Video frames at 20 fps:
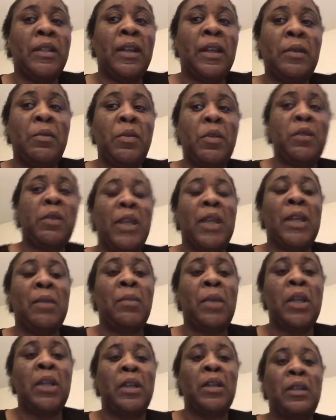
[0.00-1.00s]
type who
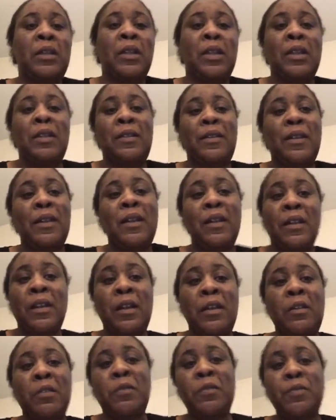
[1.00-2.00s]
came in and didn't say
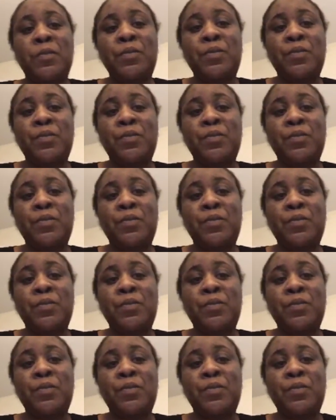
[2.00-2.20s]
hello,